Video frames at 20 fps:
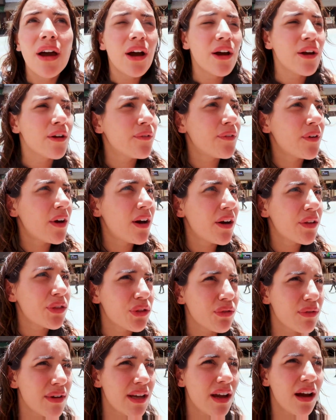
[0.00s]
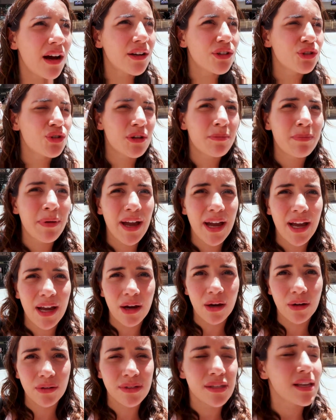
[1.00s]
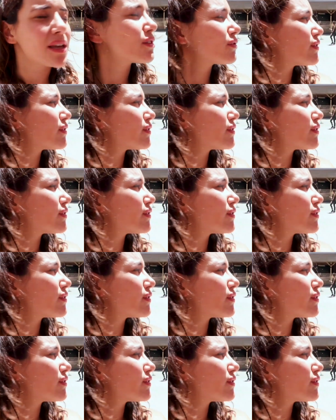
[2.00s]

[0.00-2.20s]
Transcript: over 300 pounds.